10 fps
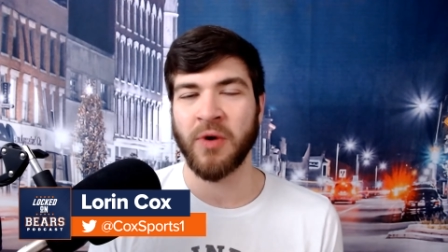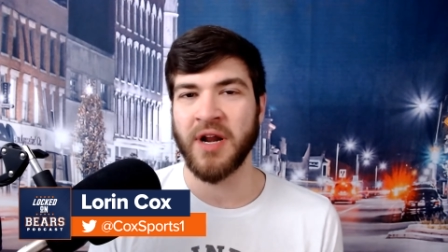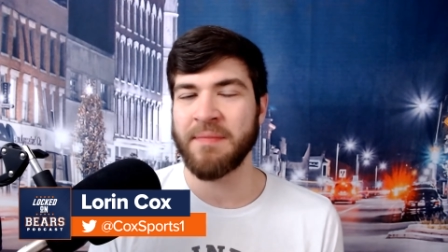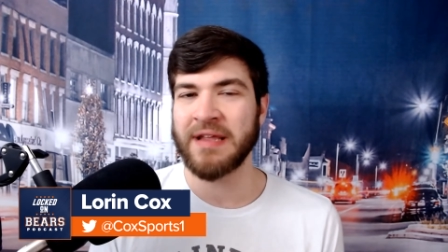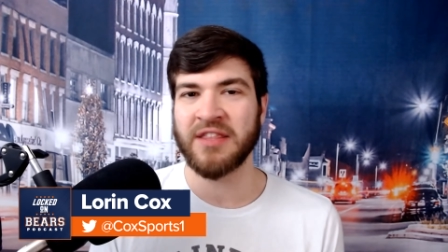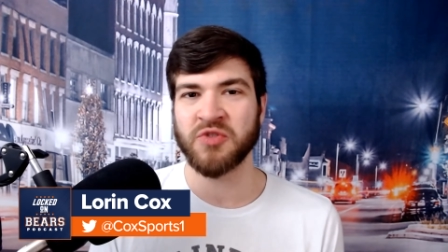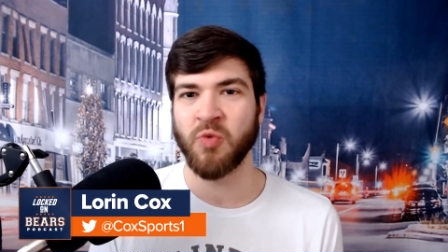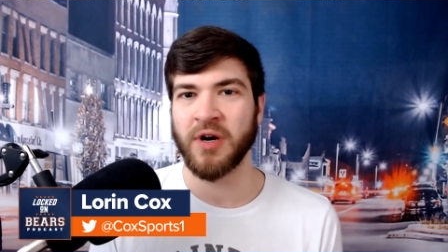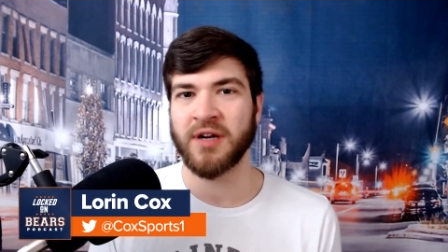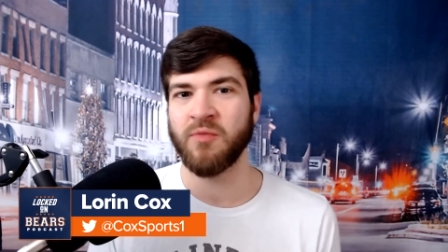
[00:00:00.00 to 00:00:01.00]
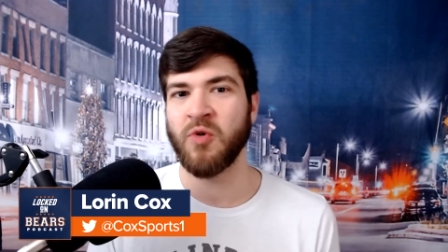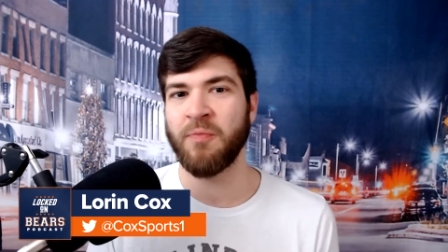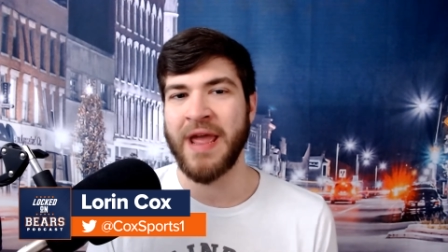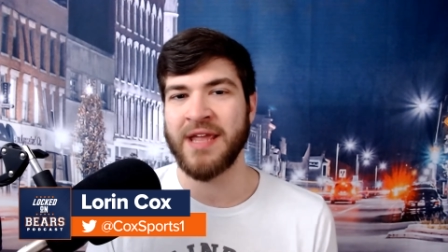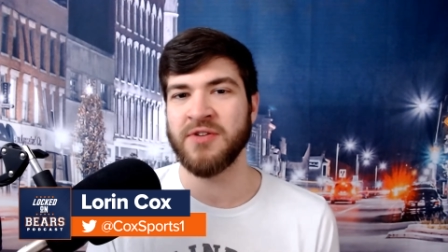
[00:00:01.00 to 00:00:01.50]
We're going to make this work. We'll
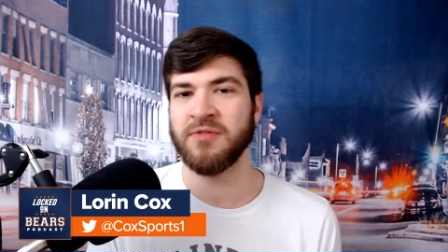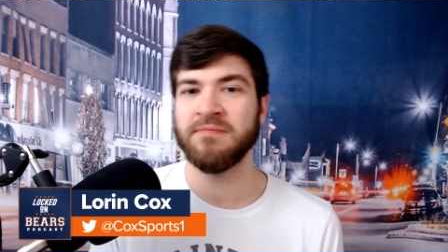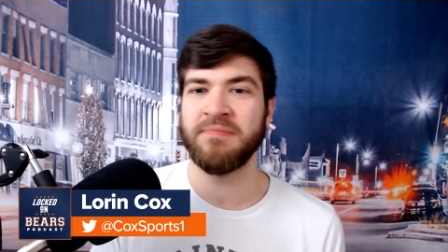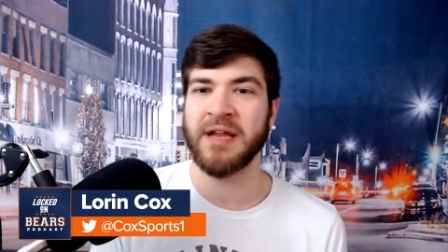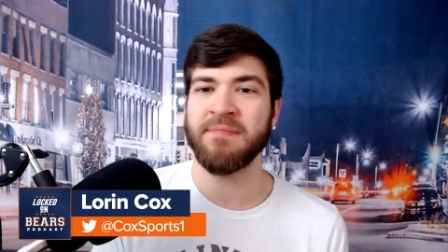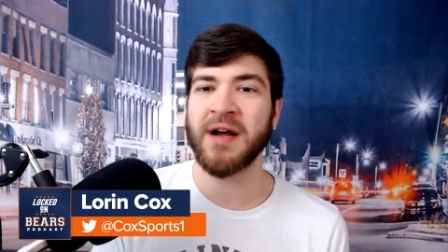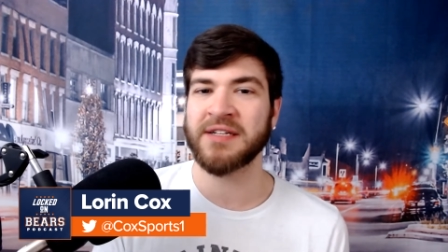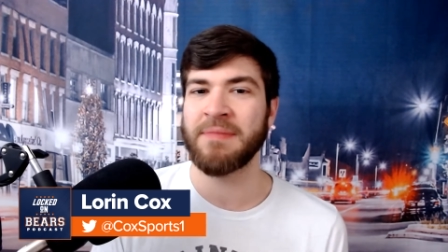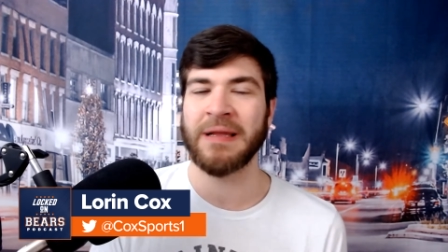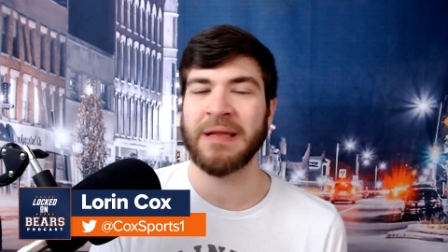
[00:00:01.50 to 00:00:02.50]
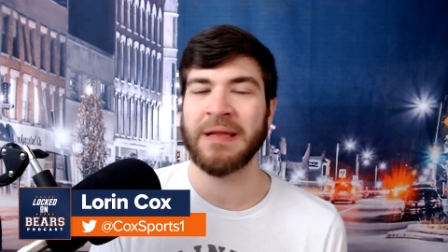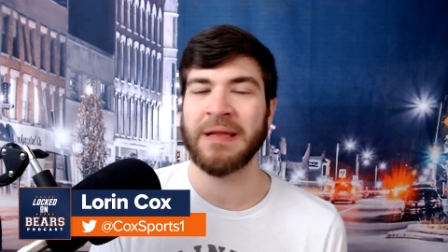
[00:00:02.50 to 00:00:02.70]
pay you big bucks and be